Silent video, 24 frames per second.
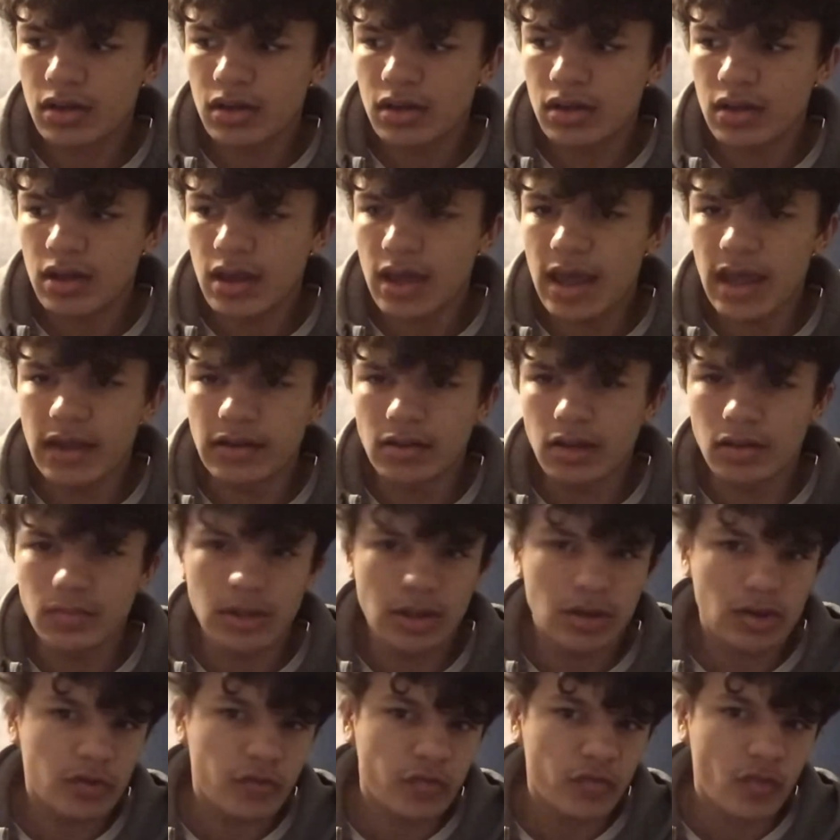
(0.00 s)
end up
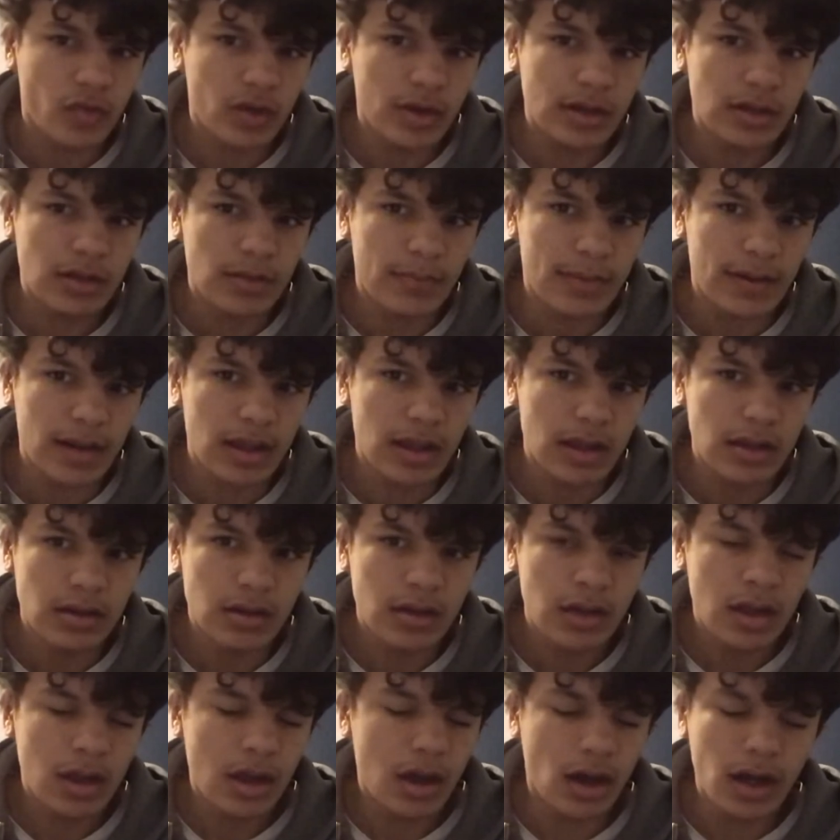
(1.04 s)
destroying the plant.
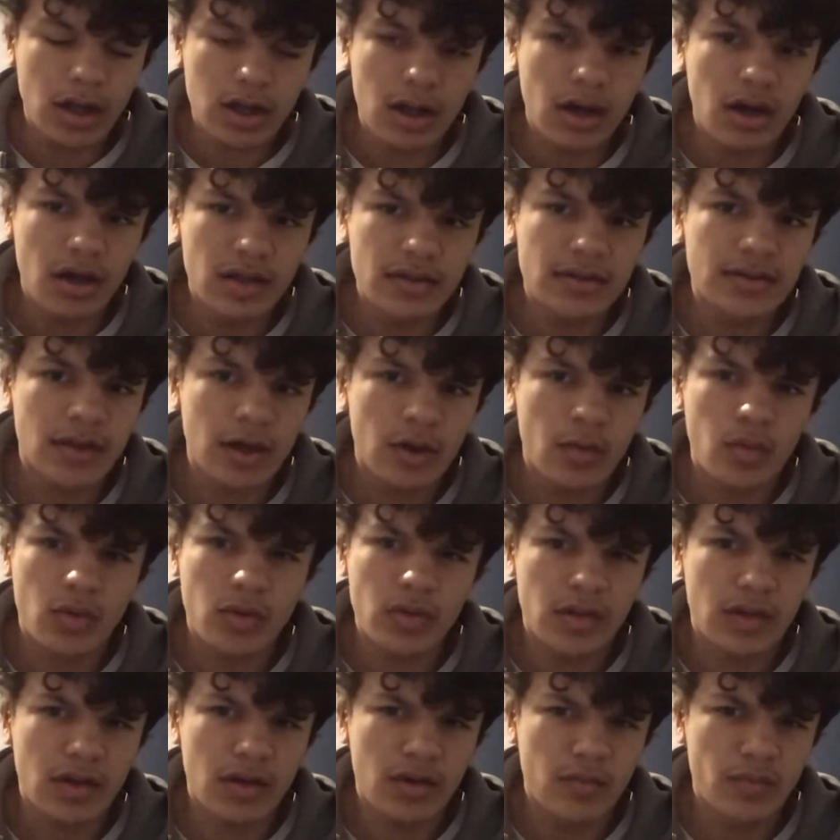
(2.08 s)
I can't tell
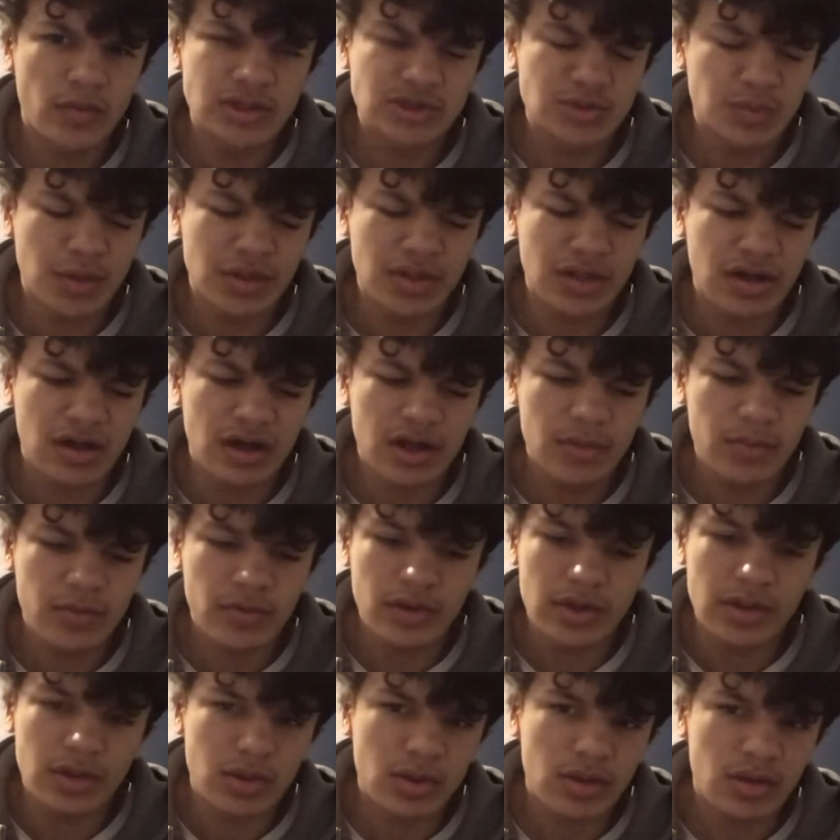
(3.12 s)
which one the
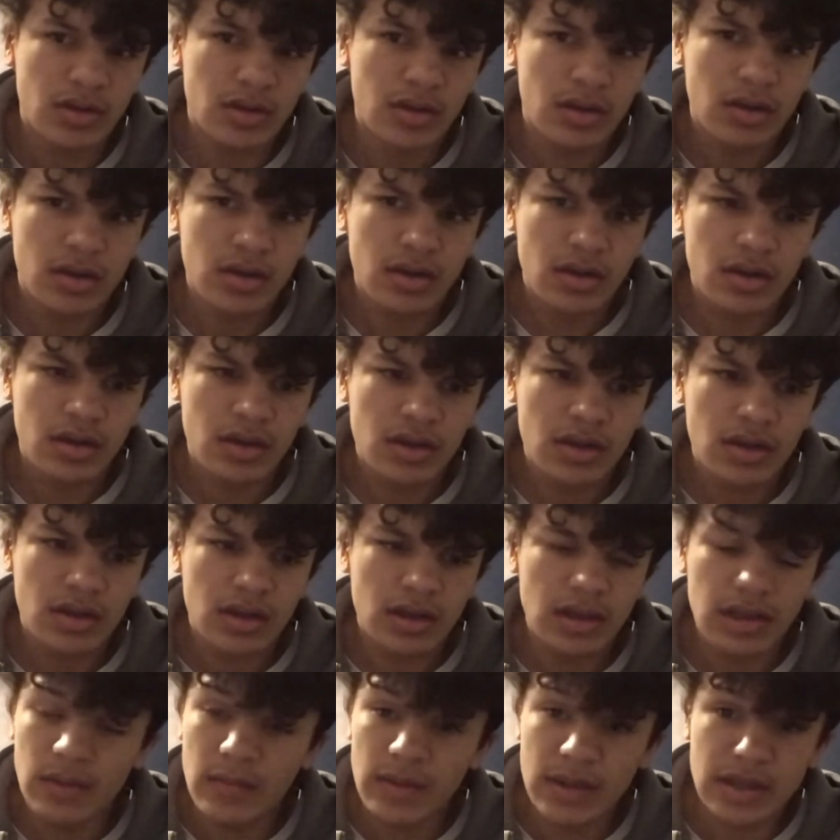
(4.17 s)
KAIBA is.
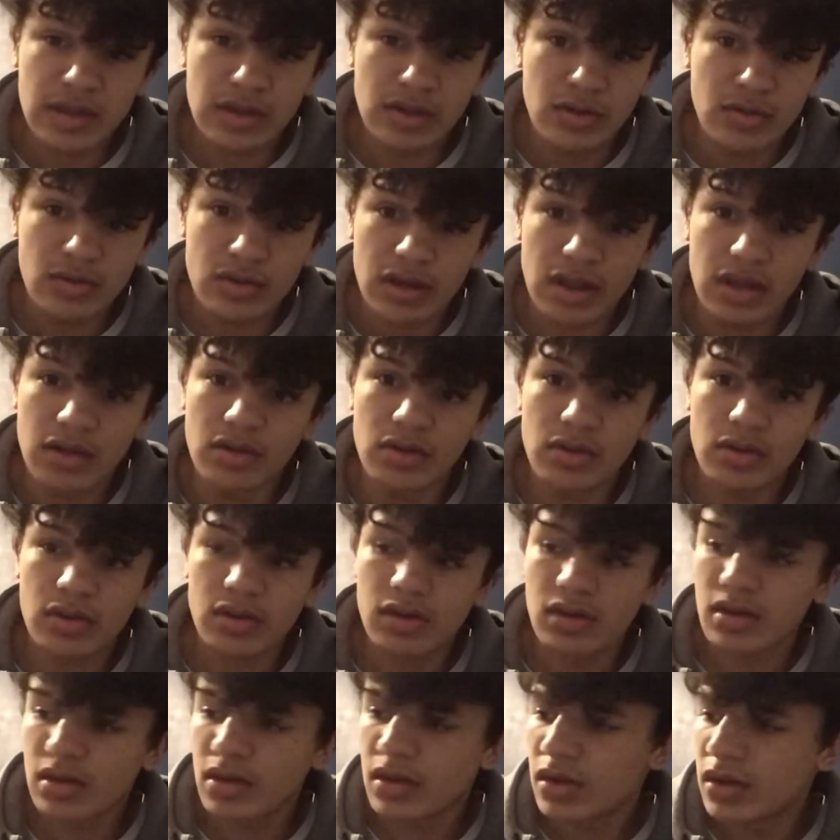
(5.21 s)
It makes no sense.
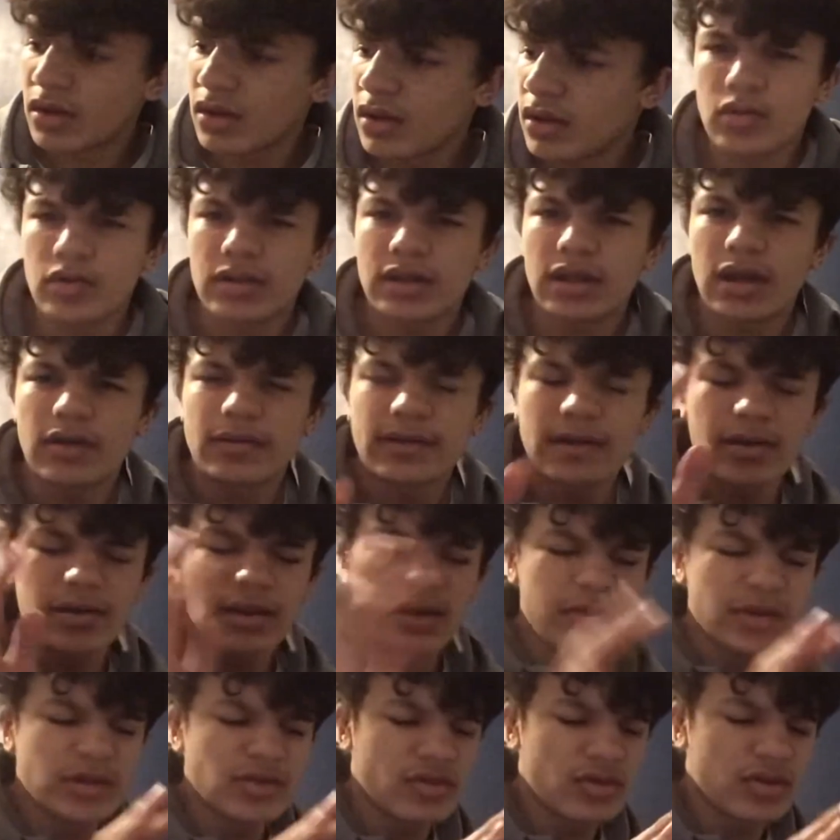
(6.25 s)
Now let
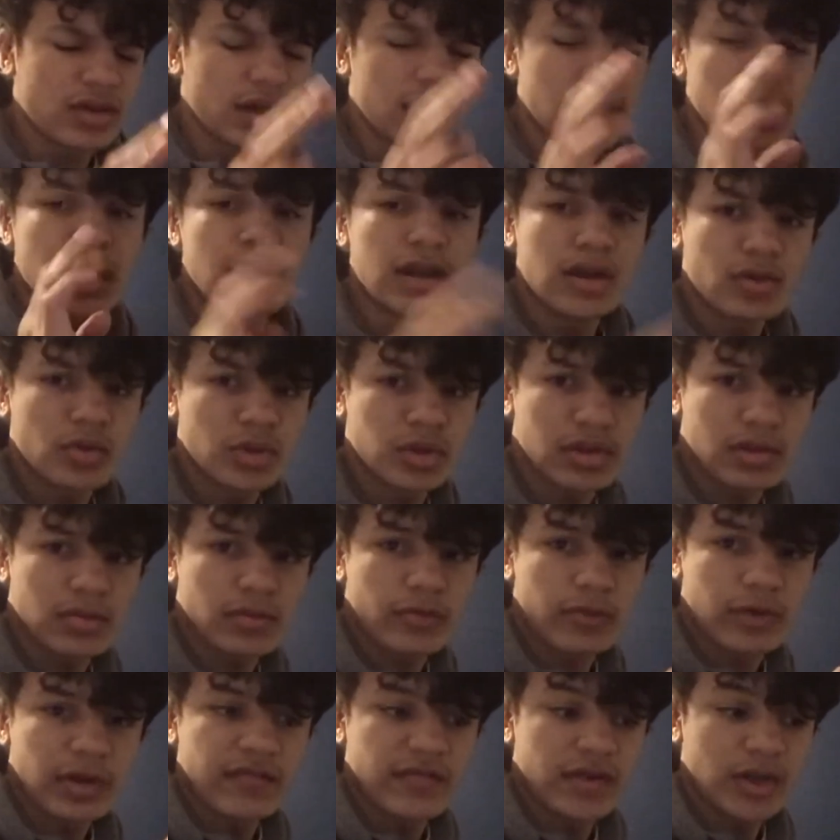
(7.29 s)
me do like a little
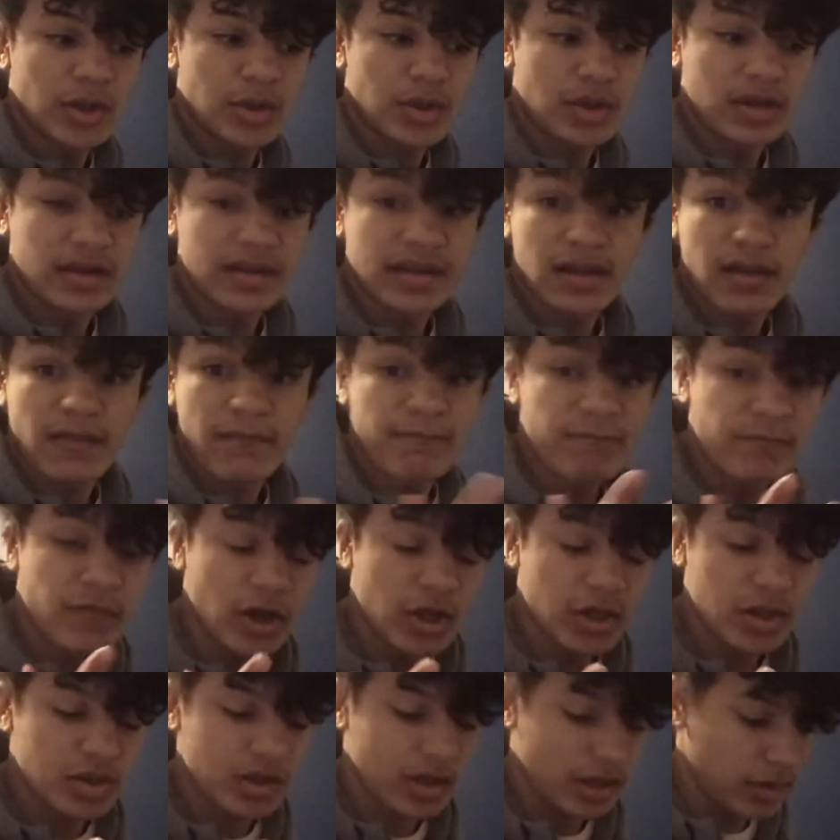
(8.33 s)
summary of it. It's going to take like
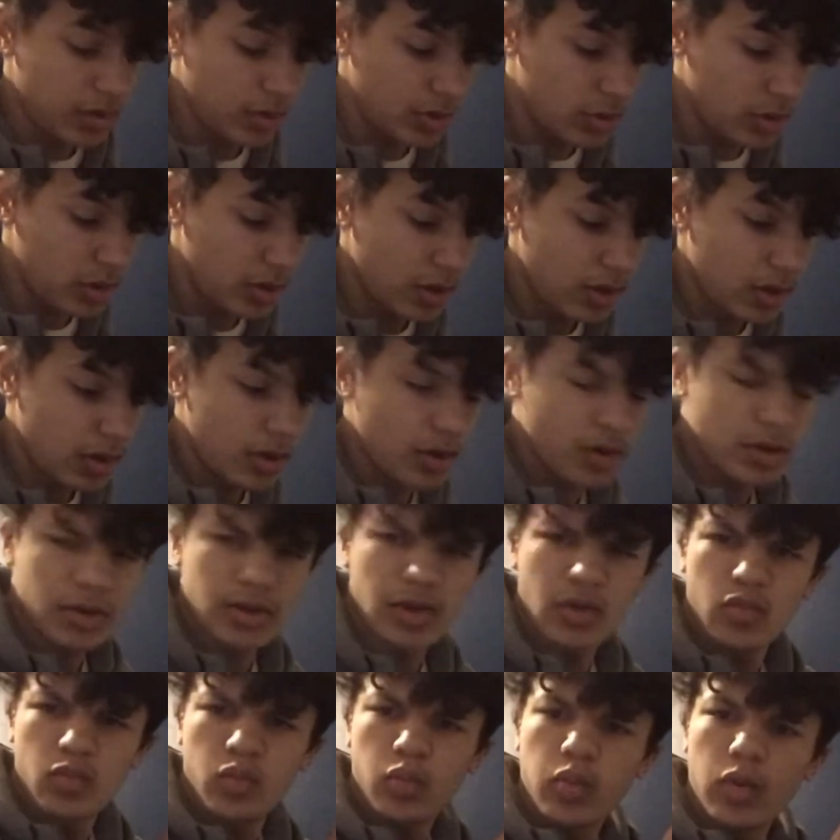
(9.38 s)
30 seconds.
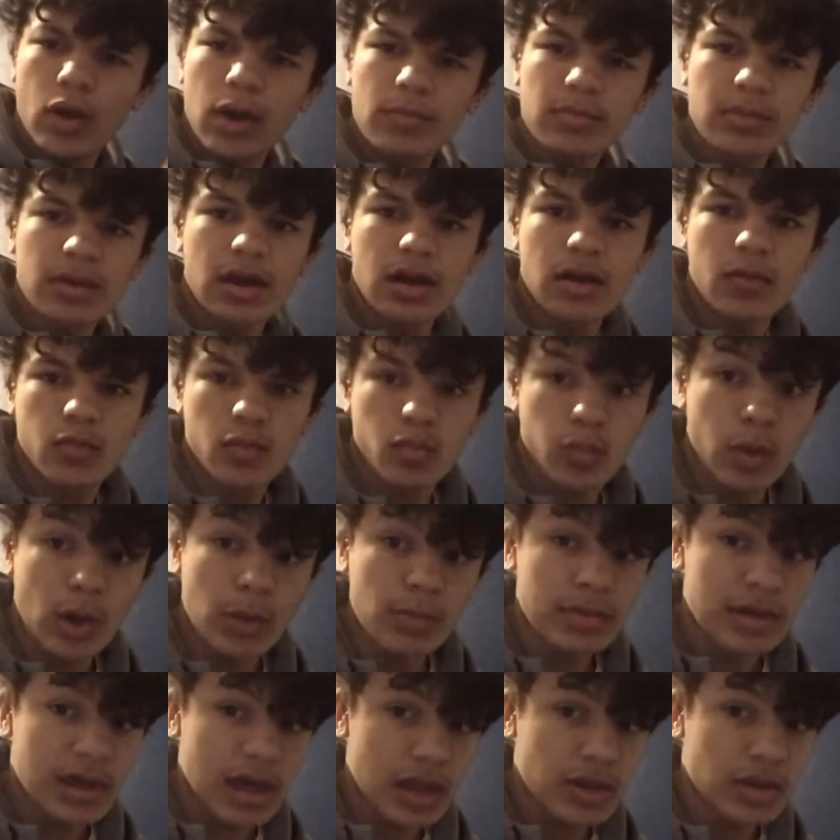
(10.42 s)
So what I'm
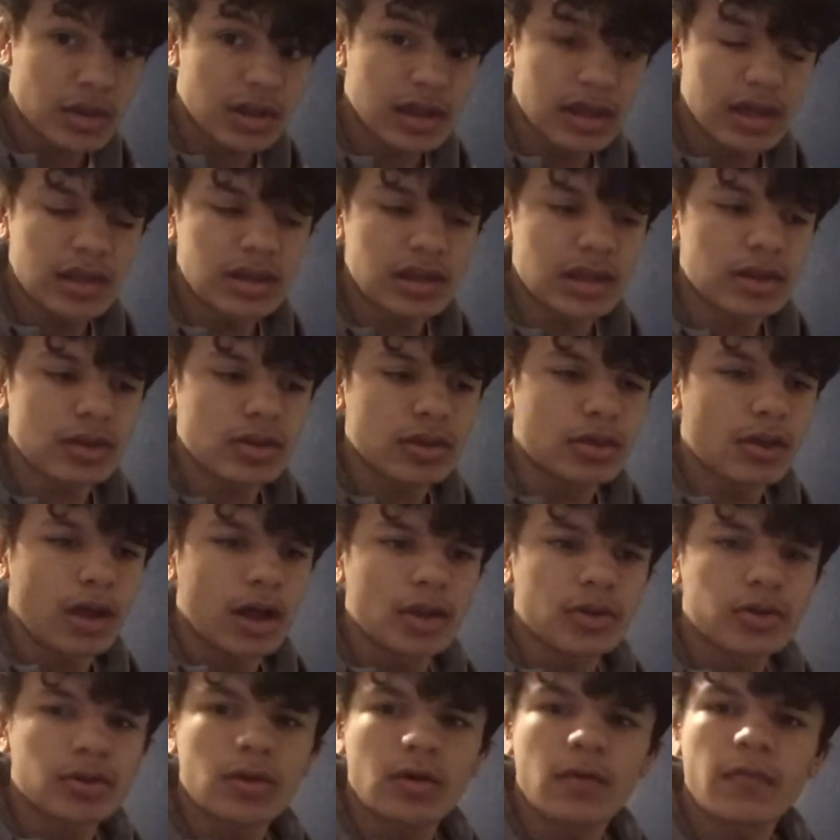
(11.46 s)
guessing is, it
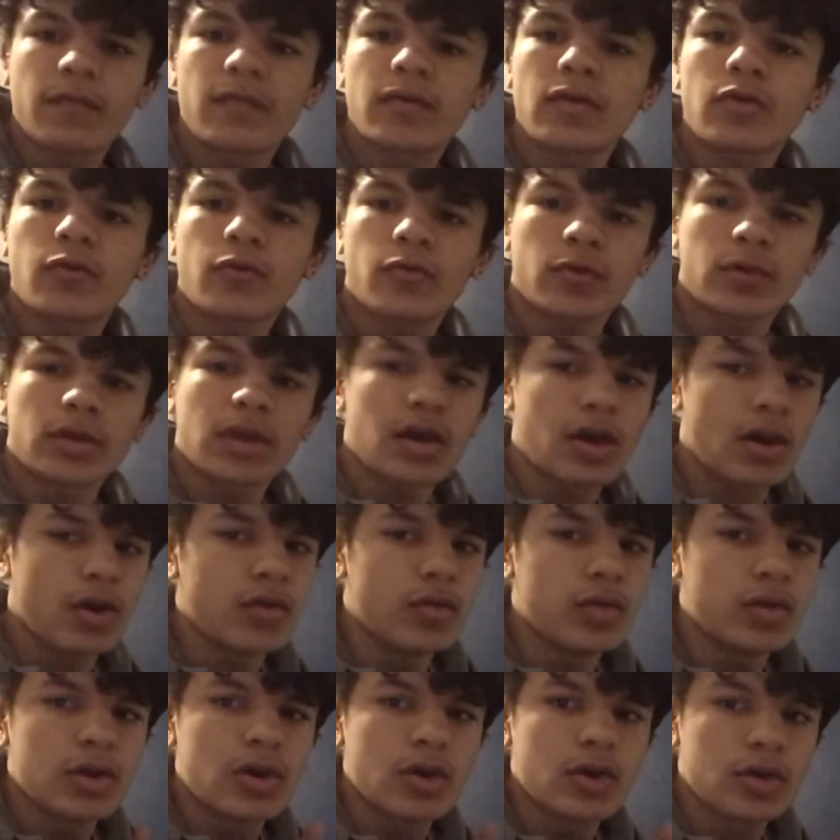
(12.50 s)
starts off Chronico
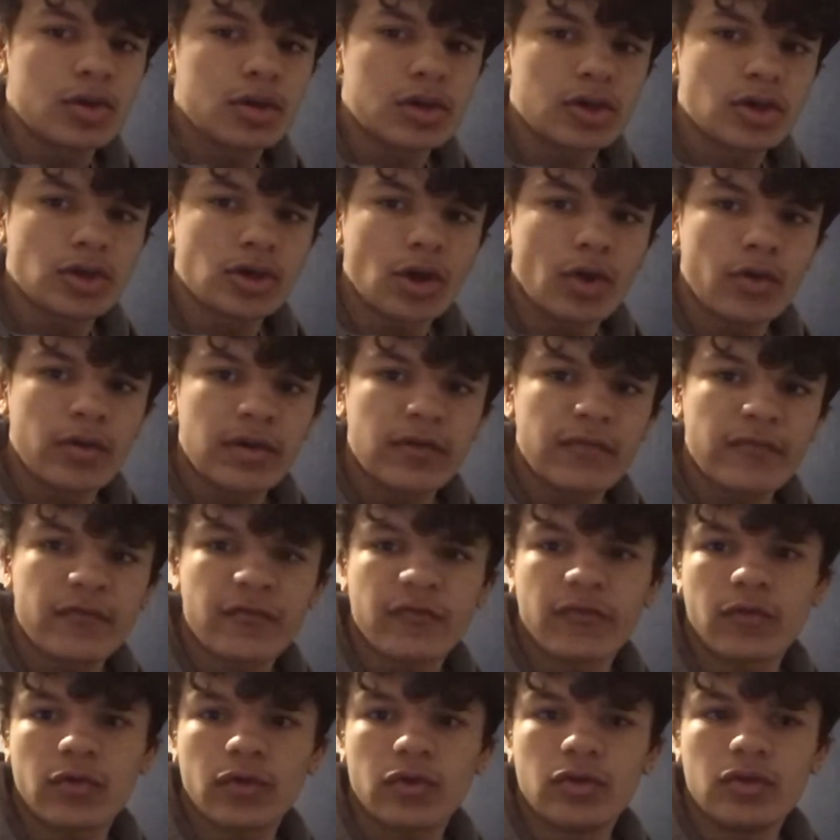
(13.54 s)
going
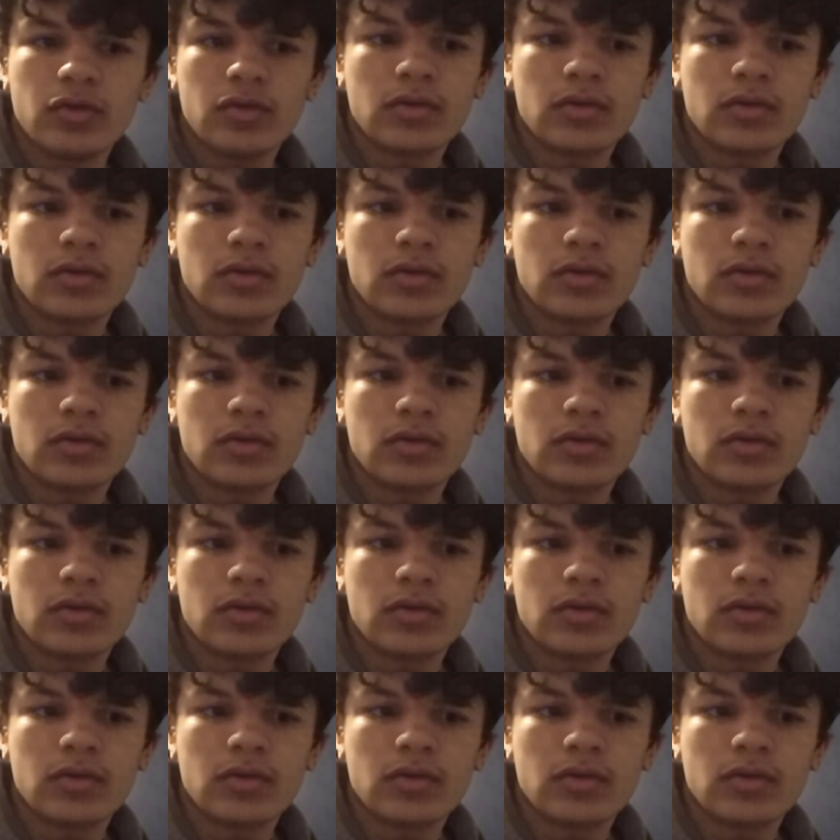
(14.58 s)
through.